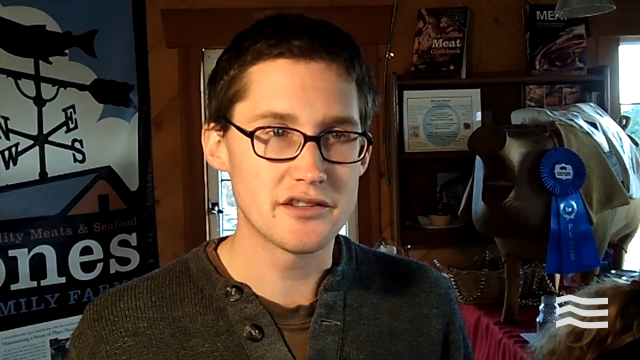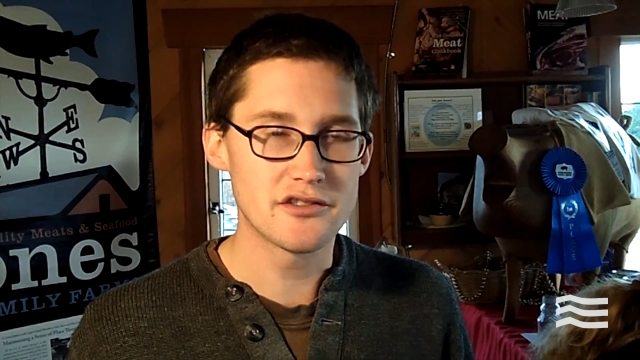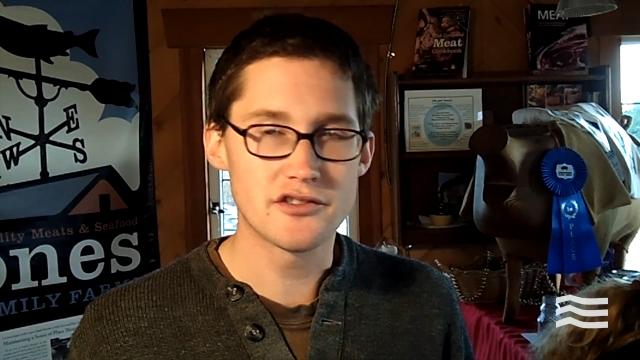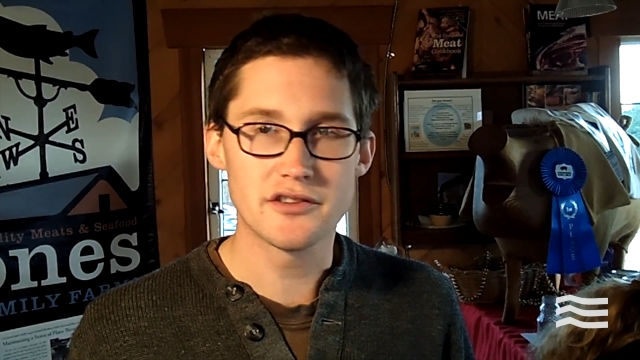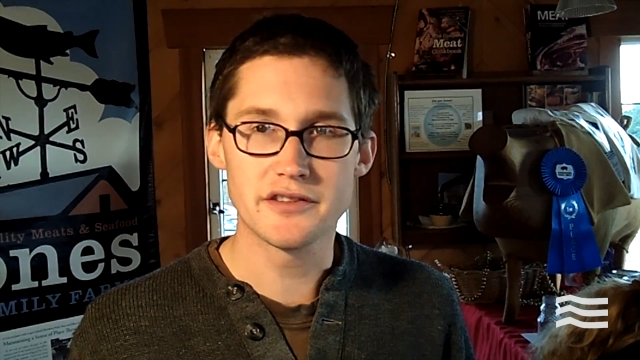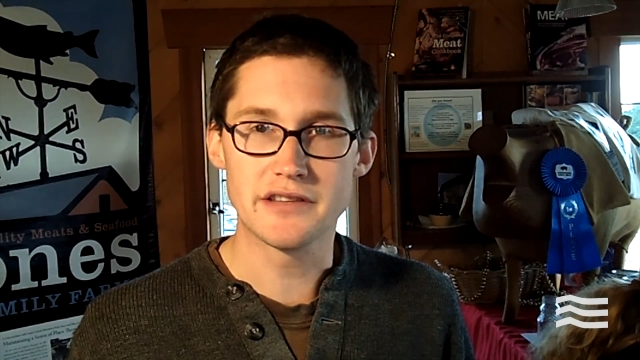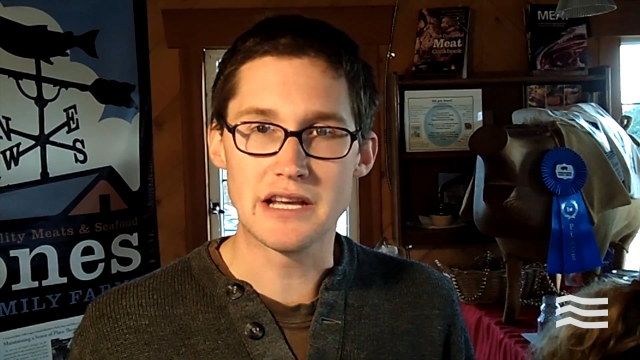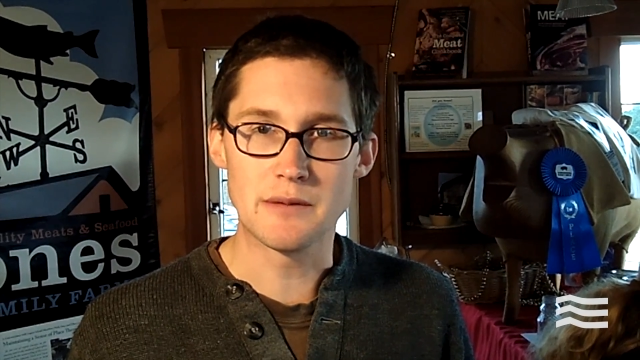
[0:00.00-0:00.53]
it's
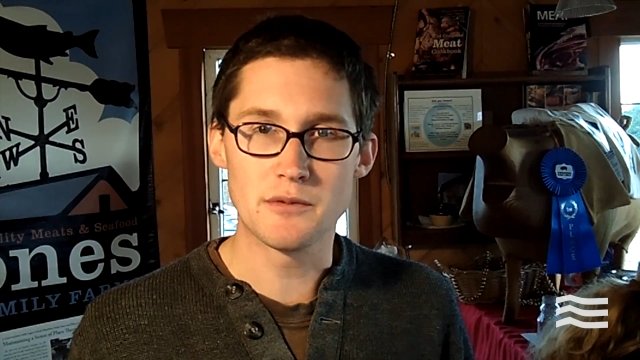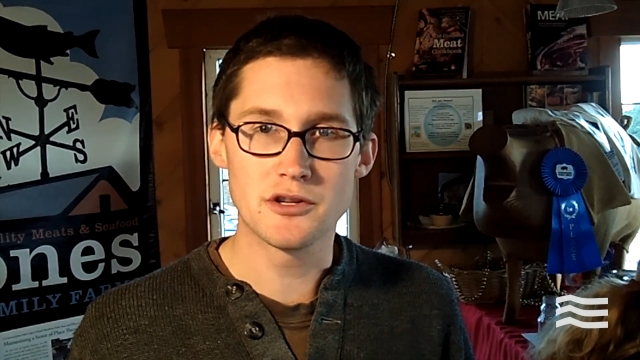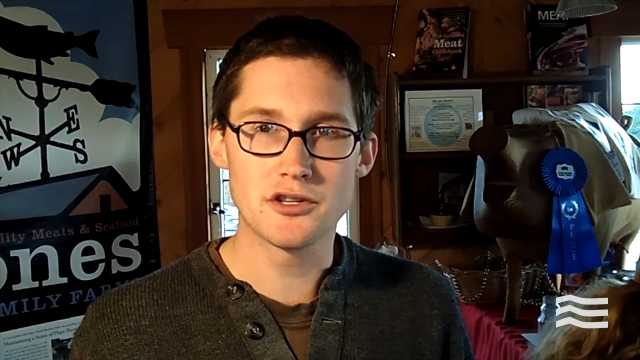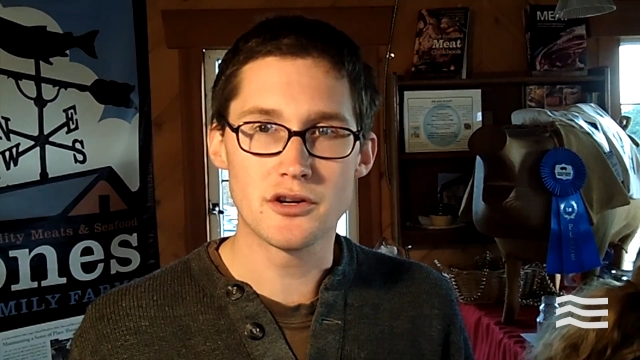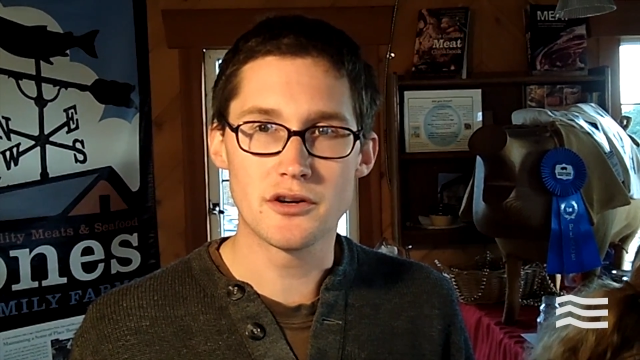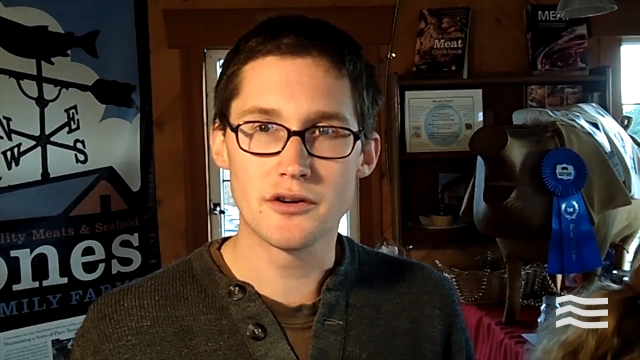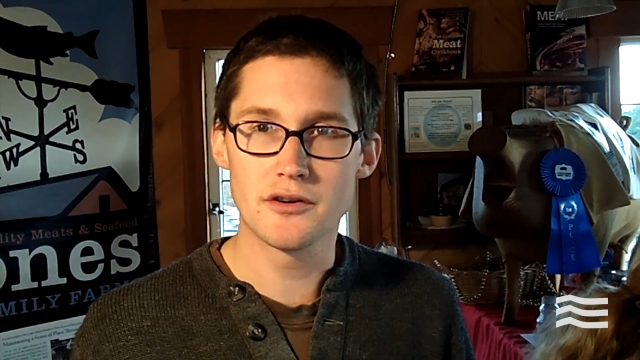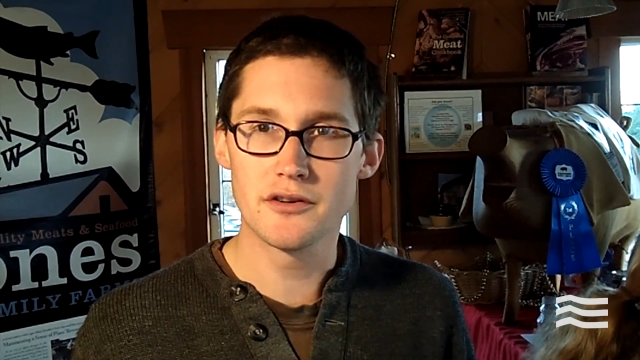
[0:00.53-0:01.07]
just that much
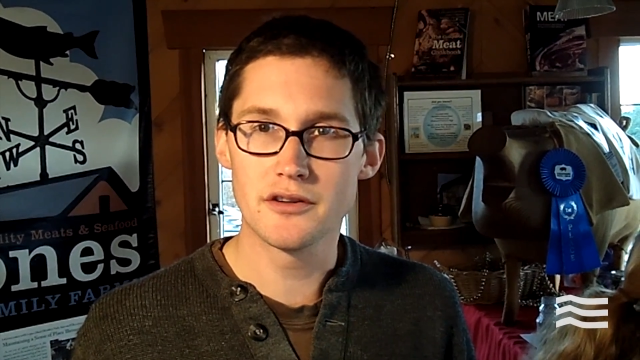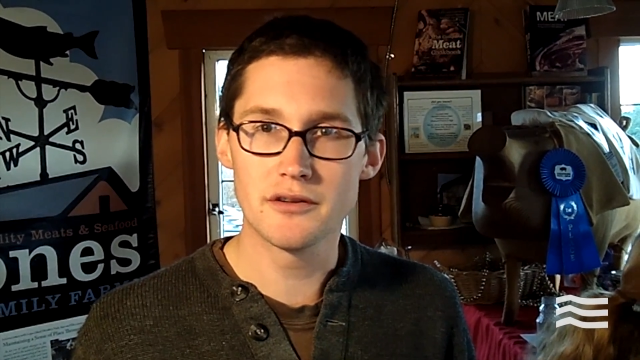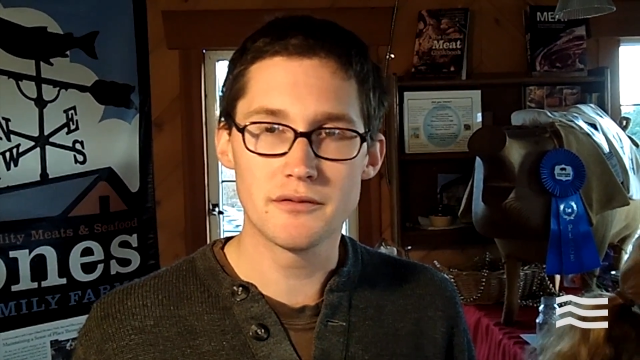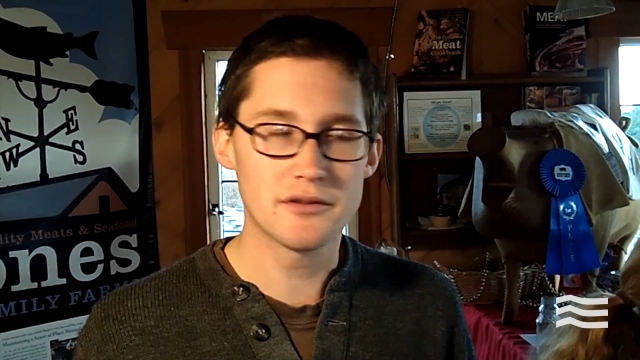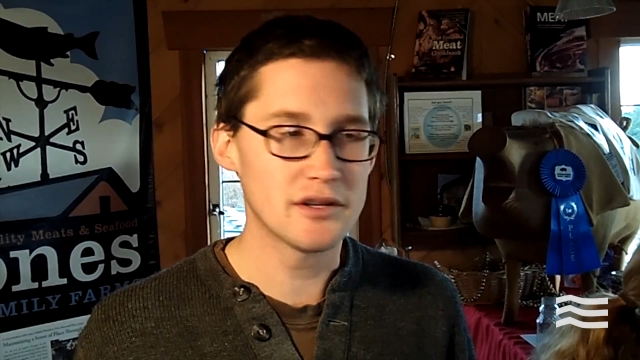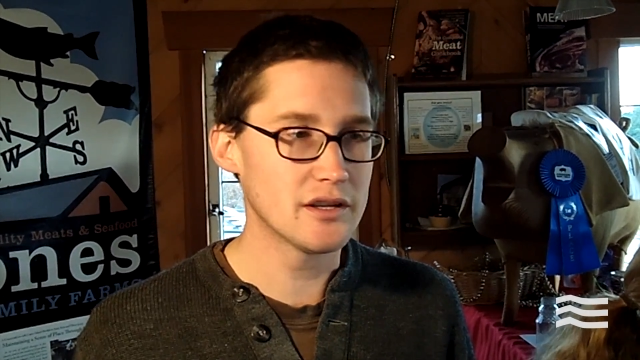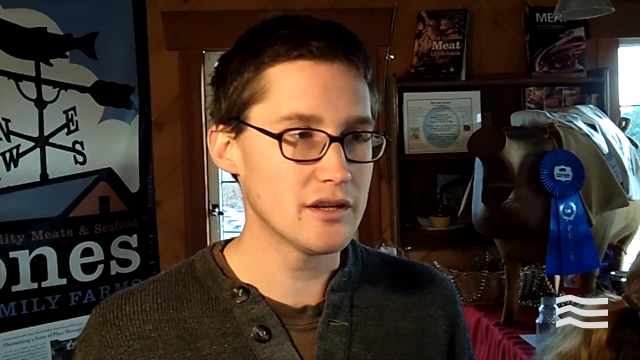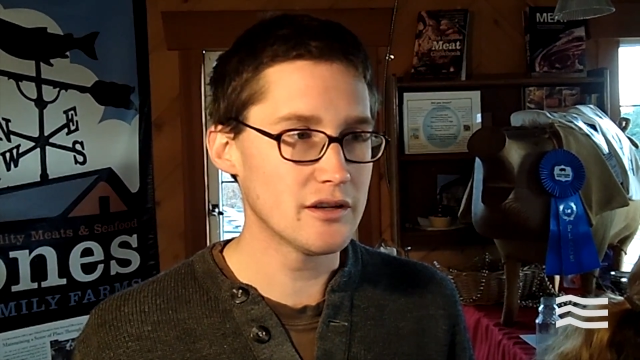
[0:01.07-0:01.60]

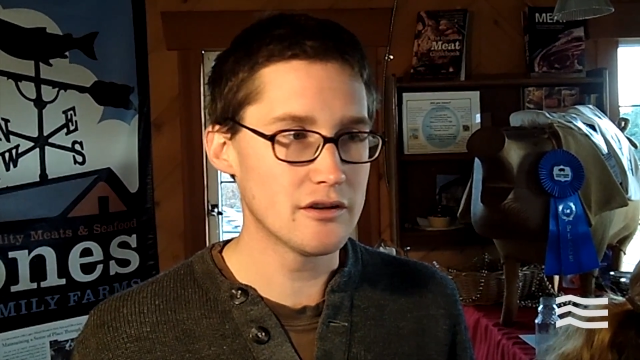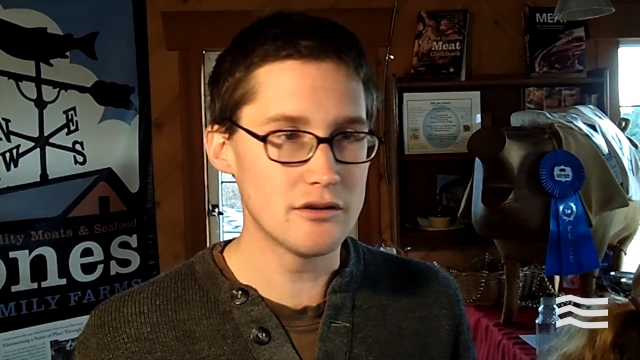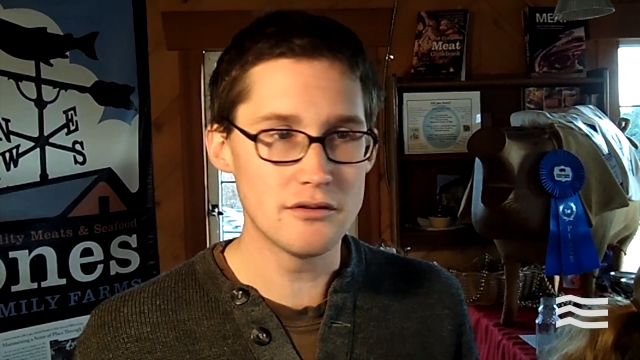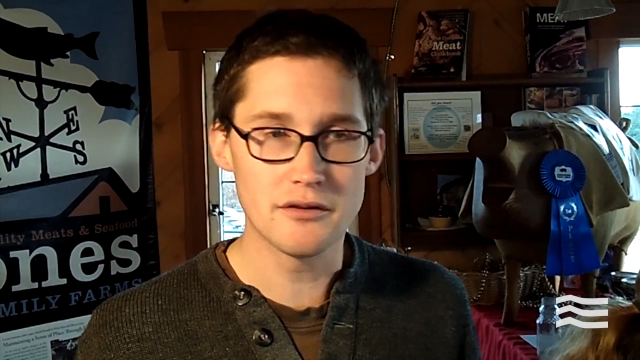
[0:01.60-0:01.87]
harder to get